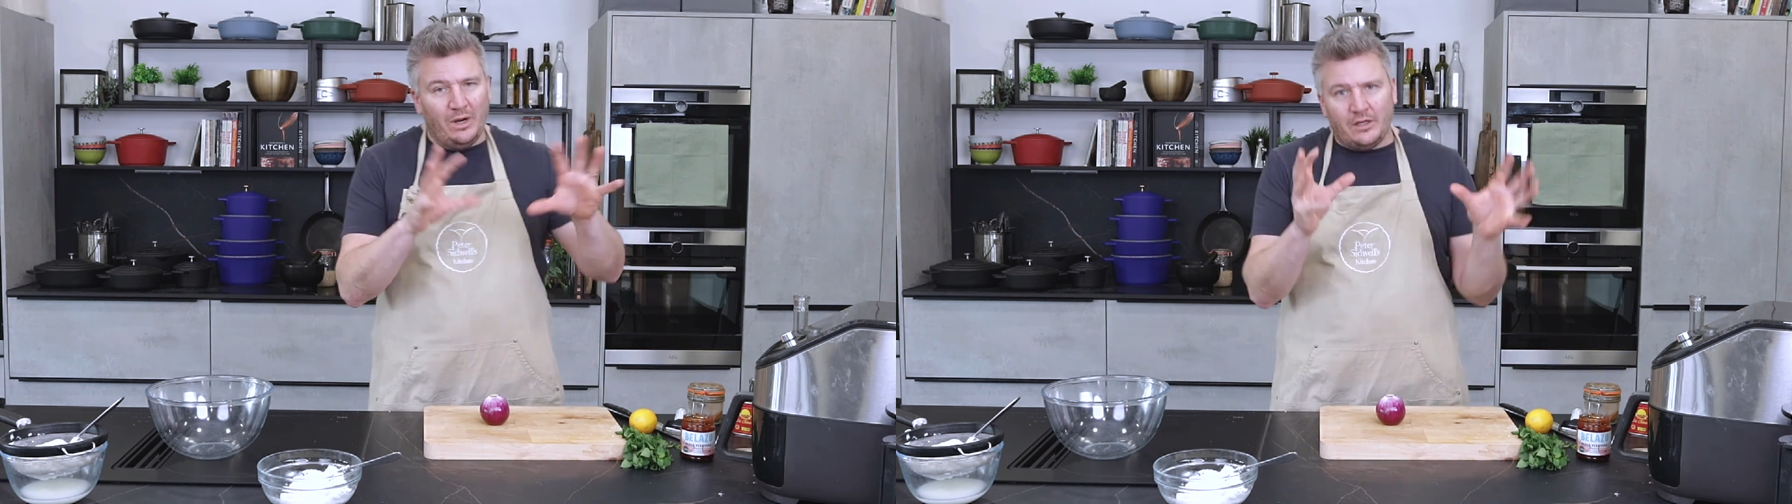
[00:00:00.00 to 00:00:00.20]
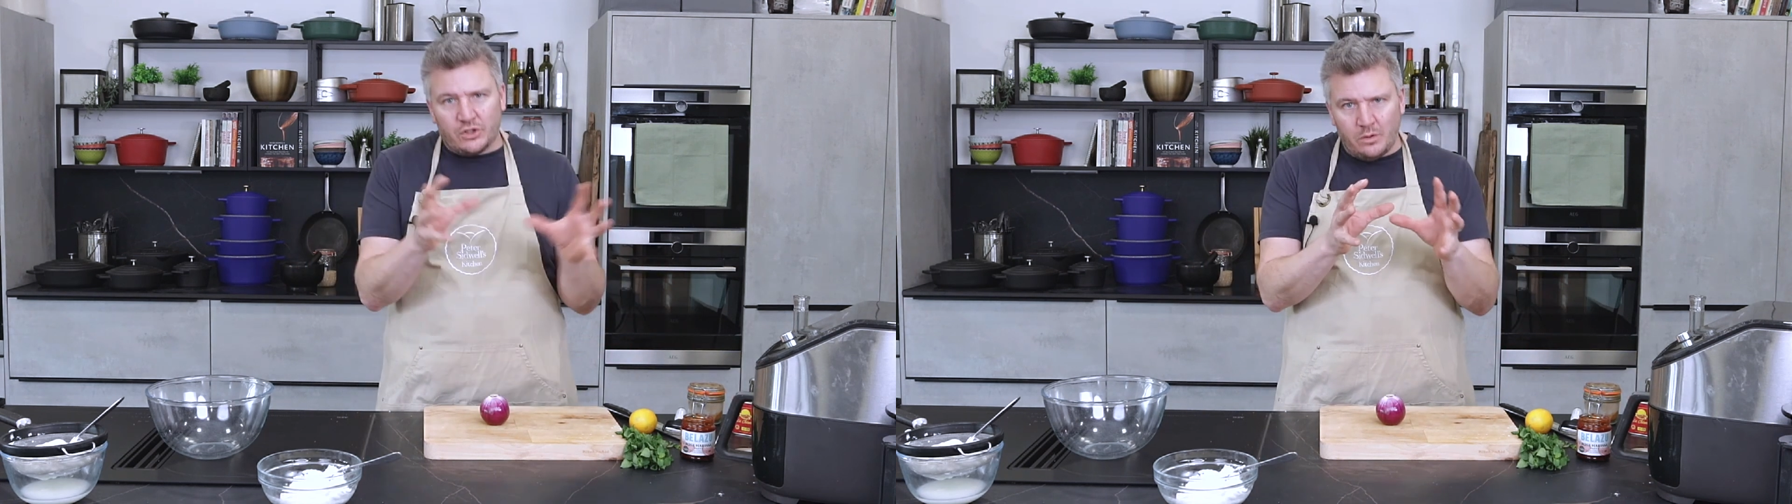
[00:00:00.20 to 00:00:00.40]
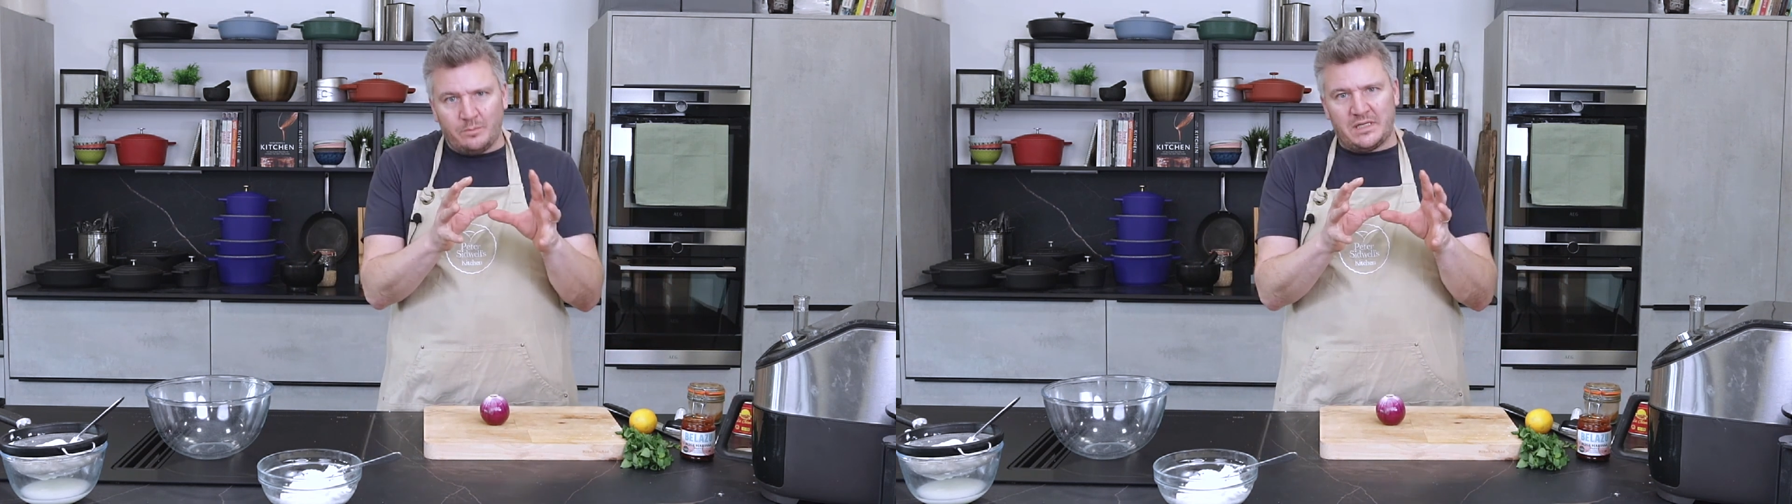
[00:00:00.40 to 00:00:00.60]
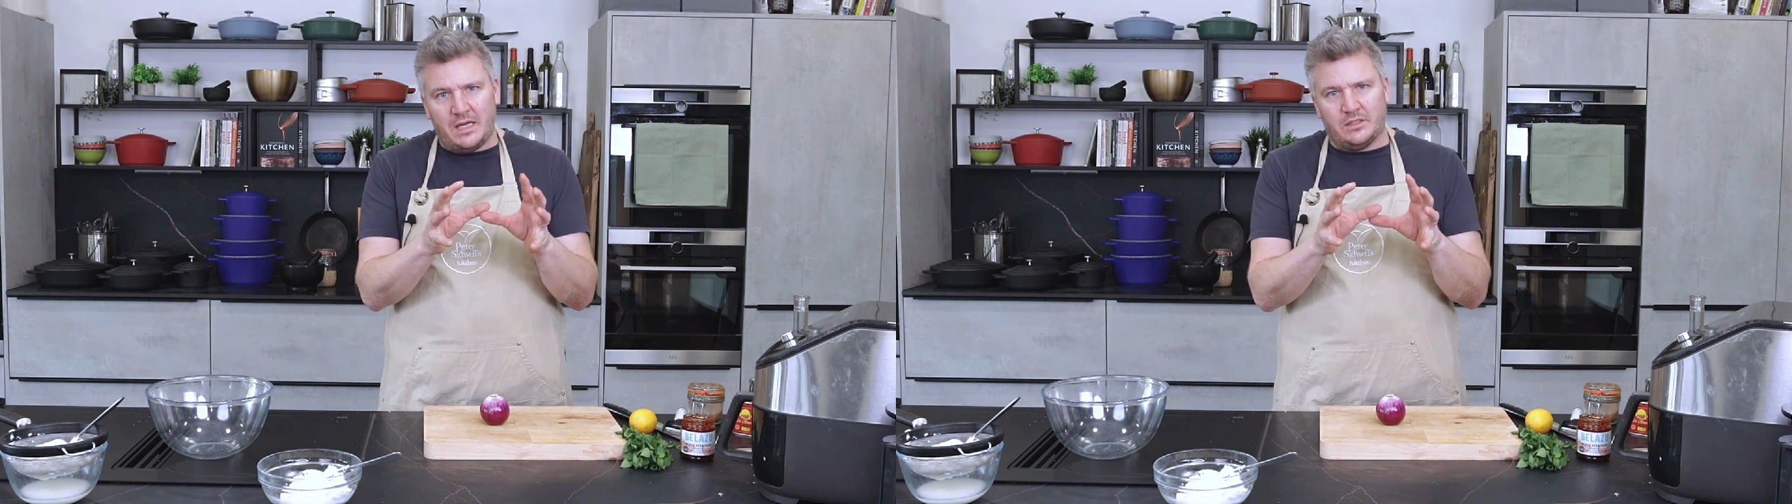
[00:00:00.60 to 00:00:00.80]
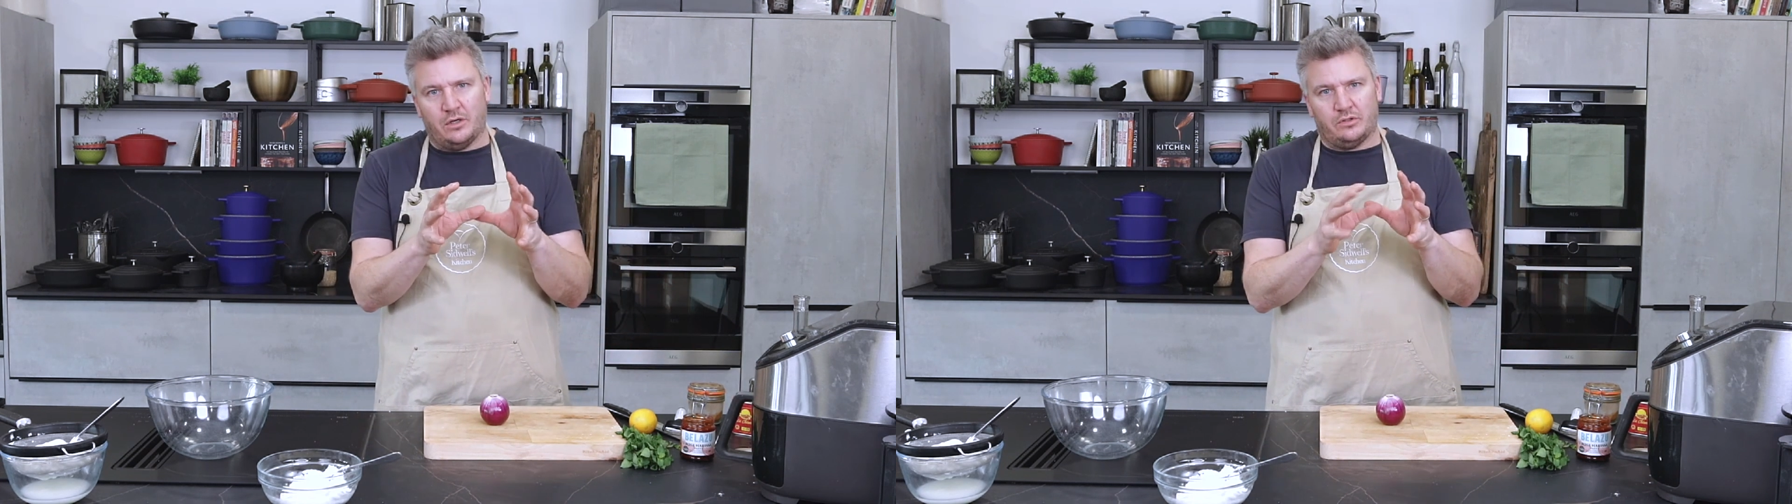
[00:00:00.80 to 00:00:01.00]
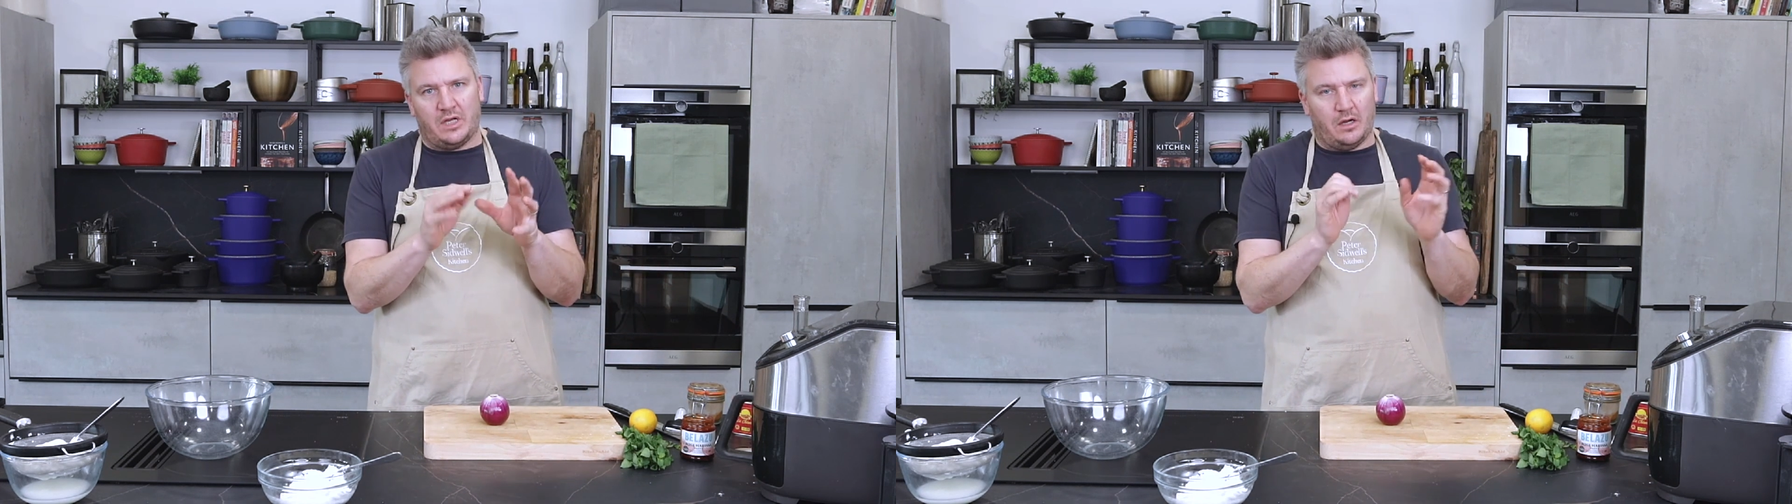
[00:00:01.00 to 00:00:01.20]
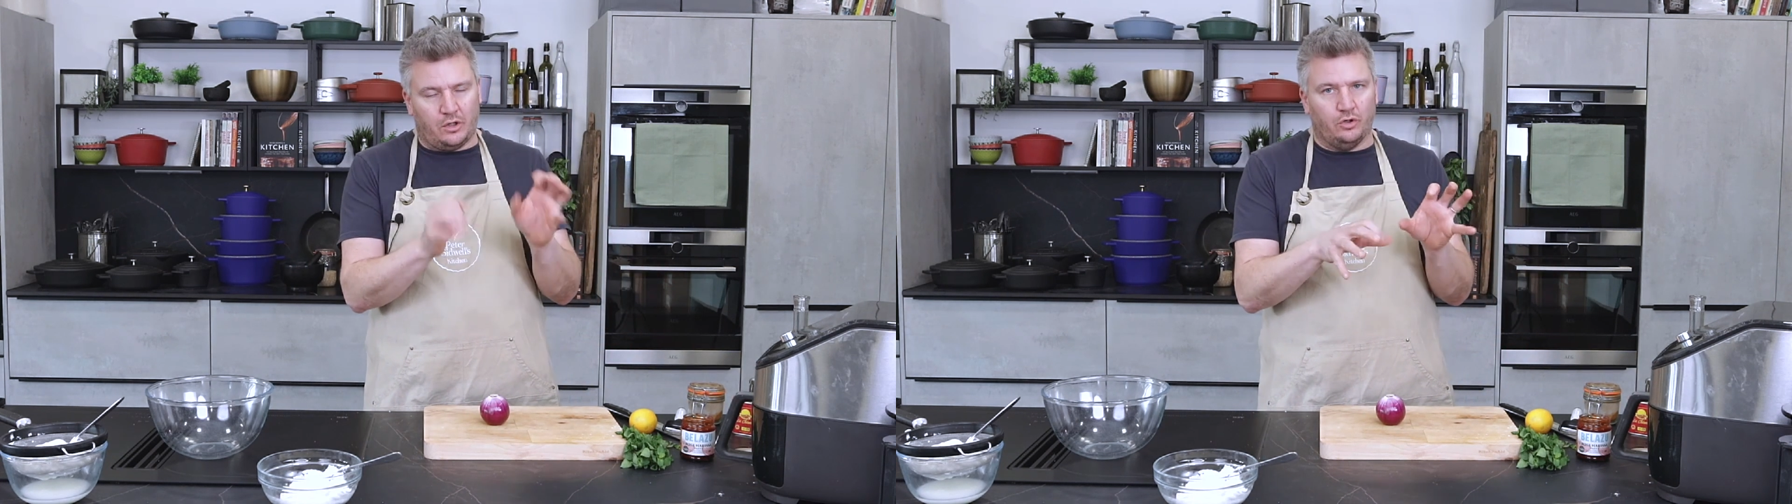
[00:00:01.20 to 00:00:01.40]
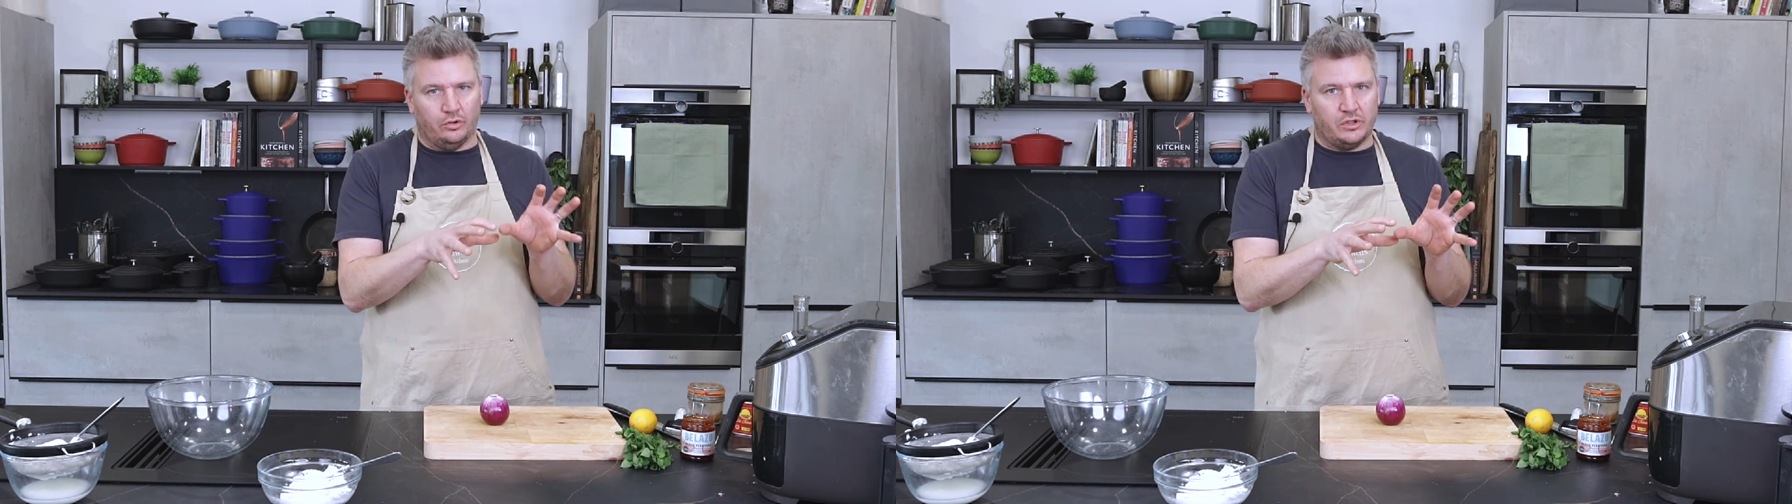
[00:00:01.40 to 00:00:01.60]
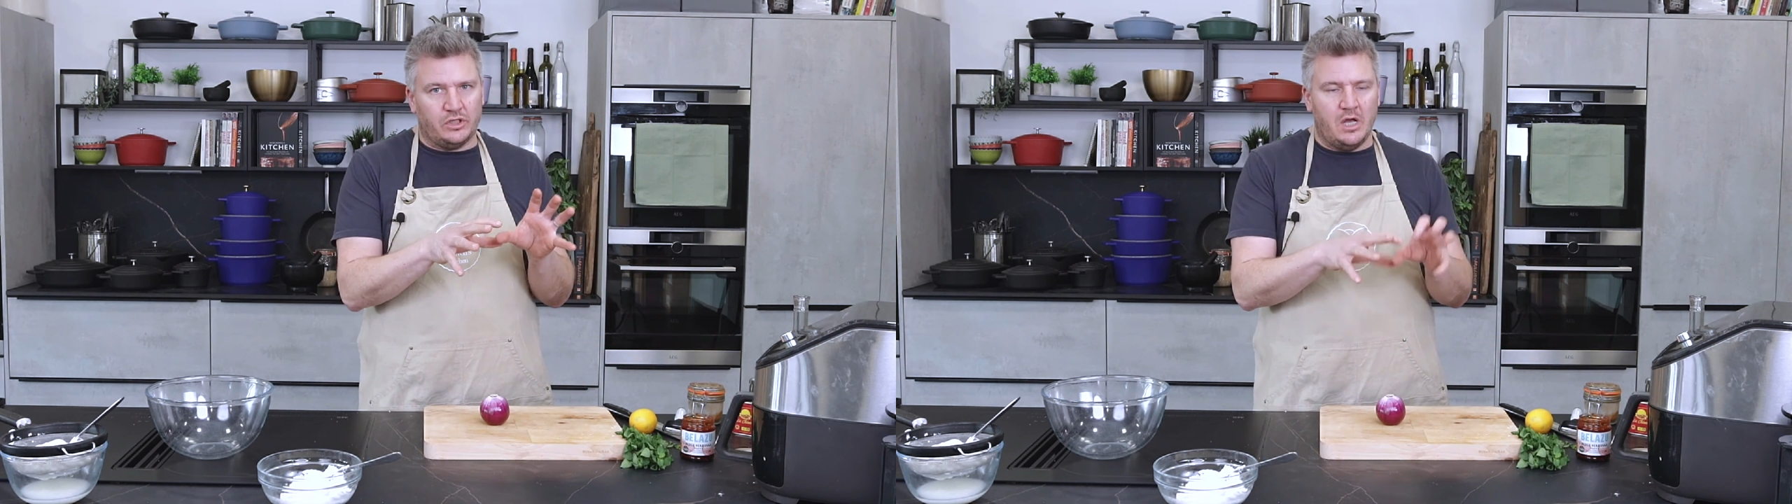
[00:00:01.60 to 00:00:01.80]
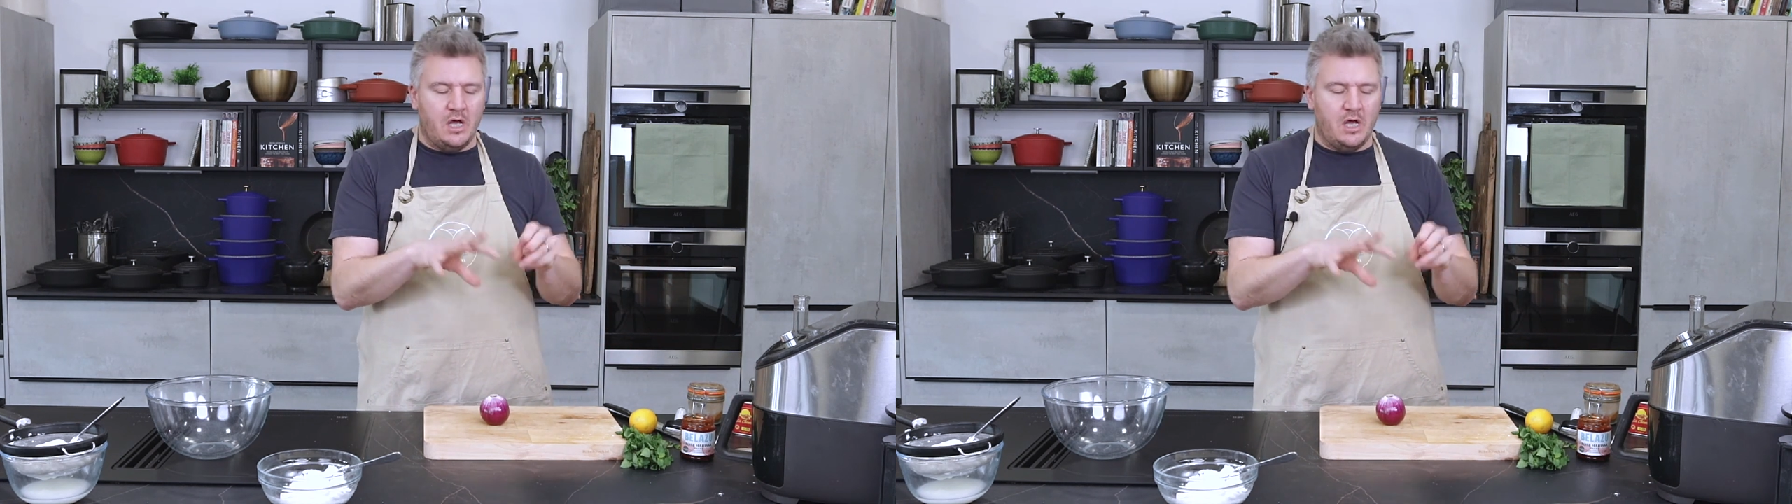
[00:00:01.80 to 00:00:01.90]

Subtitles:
our sweet potatoes are cooked,